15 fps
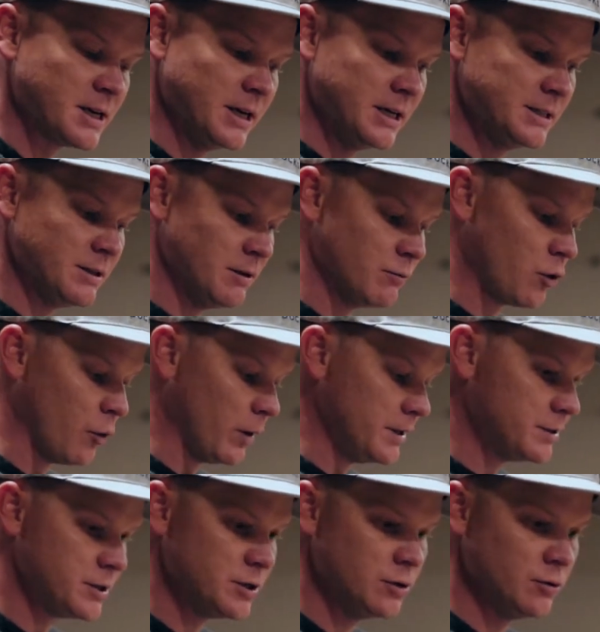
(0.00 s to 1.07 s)

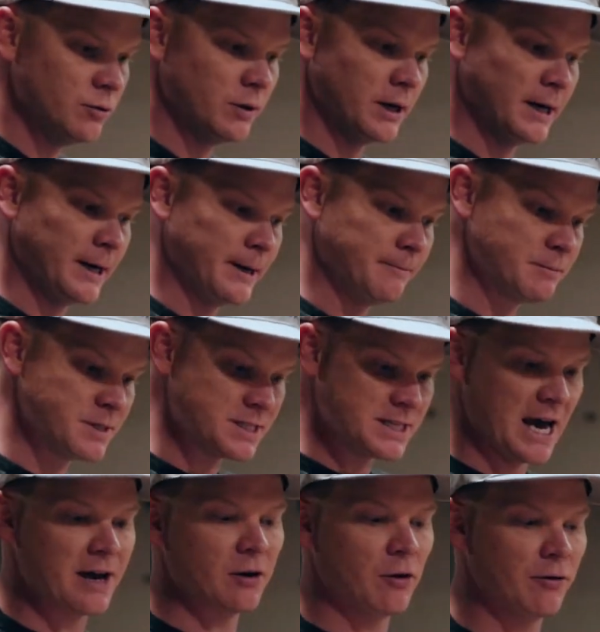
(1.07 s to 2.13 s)
going to
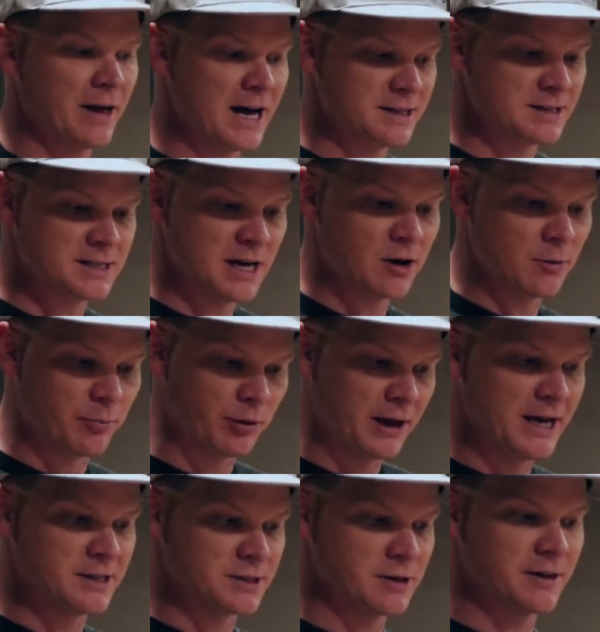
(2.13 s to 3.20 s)
settle that center
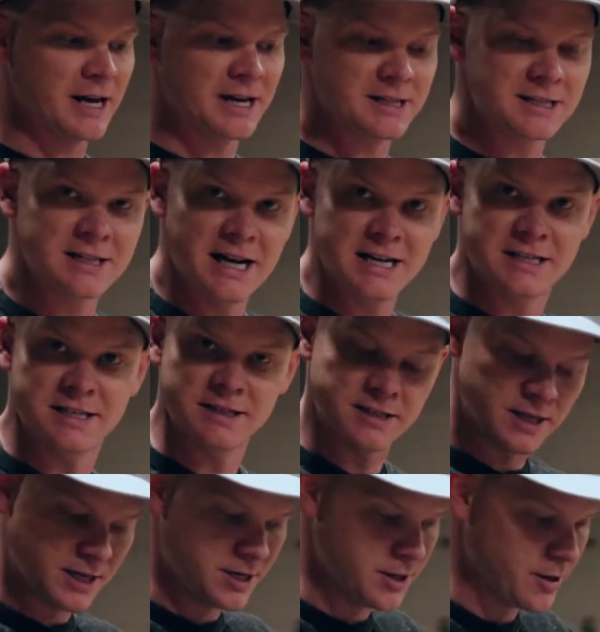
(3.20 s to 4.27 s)
plate so that it's nice and
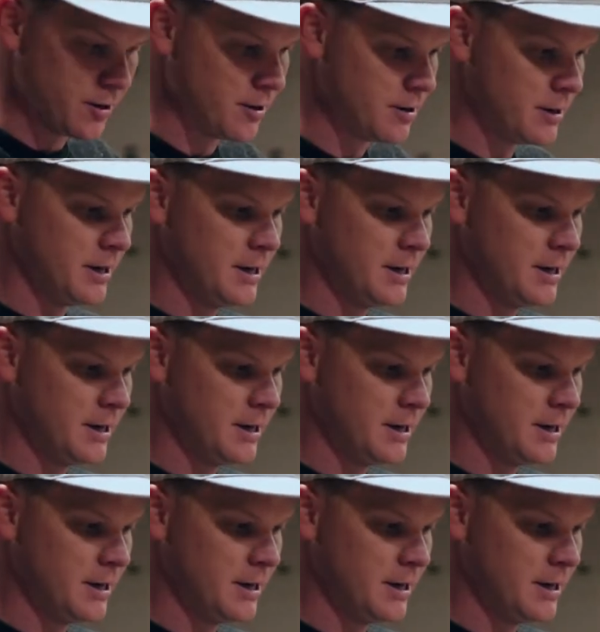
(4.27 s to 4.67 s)
secure,